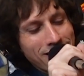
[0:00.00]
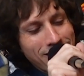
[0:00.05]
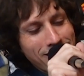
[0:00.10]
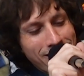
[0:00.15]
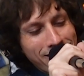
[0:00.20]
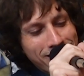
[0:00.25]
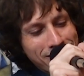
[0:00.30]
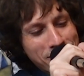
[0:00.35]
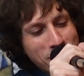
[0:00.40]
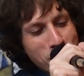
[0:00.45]
gonna
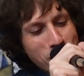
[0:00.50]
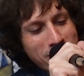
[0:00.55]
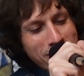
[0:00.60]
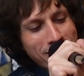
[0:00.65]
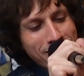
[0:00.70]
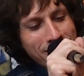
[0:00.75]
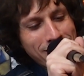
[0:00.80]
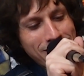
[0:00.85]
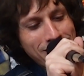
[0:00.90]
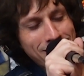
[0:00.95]
like the way
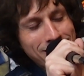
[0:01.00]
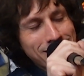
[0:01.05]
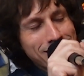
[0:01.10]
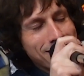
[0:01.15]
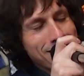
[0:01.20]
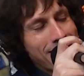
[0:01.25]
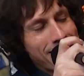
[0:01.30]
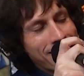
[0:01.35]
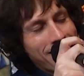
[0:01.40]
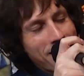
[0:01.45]
you eat.
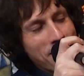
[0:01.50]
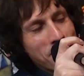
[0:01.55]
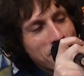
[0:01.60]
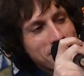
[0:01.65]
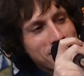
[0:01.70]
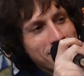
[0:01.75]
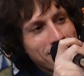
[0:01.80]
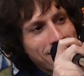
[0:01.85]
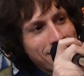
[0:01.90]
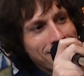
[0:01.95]
I guarantee